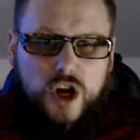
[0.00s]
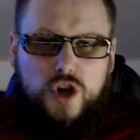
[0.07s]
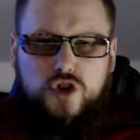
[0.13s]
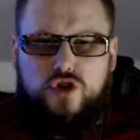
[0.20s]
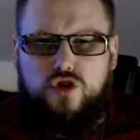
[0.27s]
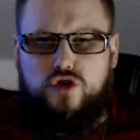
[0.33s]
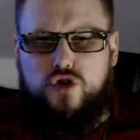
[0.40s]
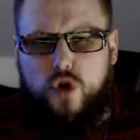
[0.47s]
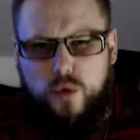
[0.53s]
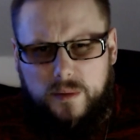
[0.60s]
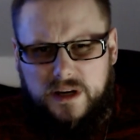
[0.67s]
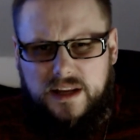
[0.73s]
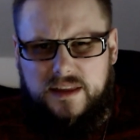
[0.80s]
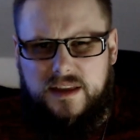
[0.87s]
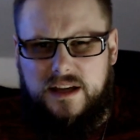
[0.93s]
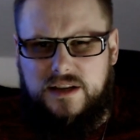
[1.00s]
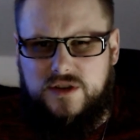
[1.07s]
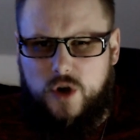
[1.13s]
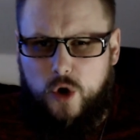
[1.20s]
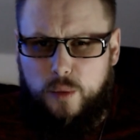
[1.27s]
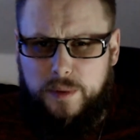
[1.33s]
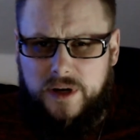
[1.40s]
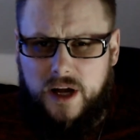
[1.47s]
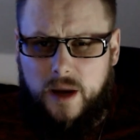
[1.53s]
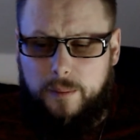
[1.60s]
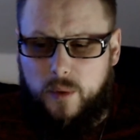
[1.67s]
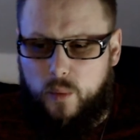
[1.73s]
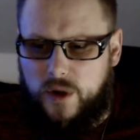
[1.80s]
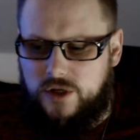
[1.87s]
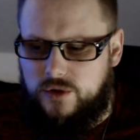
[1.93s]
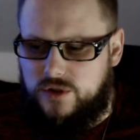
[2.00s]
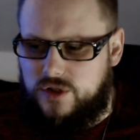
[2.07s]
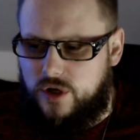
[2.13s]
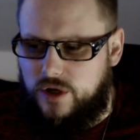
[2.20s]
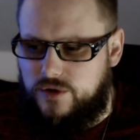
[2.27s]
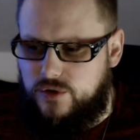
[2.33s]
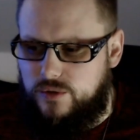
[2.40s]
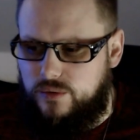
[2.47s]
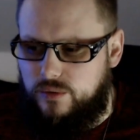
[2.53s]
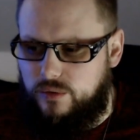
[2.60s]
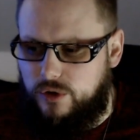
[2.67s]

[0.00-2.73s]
So many things open up when you start to